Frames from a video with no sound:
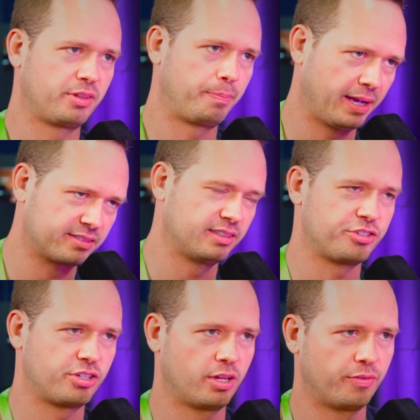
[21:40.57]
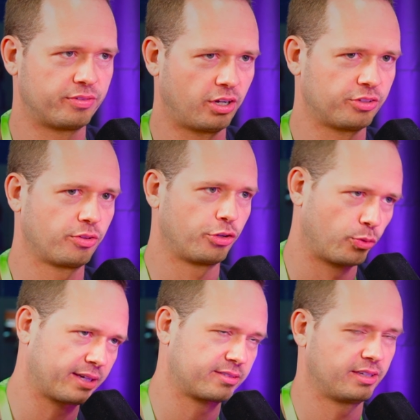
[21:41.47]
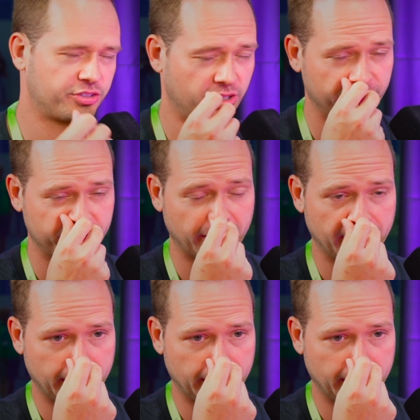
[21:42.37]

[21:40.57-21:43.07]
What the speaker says: the PIX initiatives, and also the Drex initiatives.